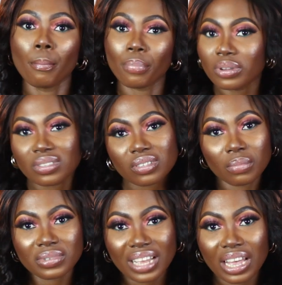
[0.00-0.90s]
But
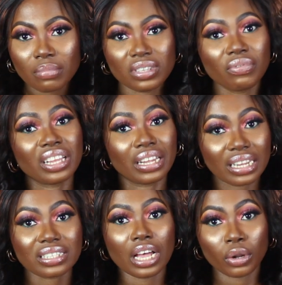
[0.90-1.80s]
sometimes even the
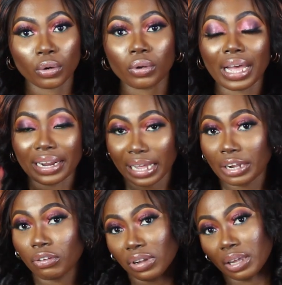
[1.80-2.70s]
glitter glue can
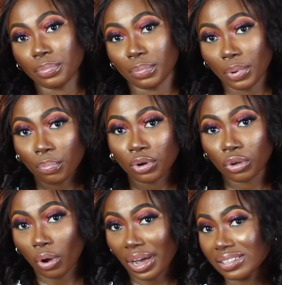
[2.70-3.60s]
kind of be pepper
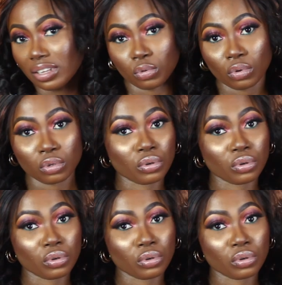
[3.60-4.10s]
in your eyes as well.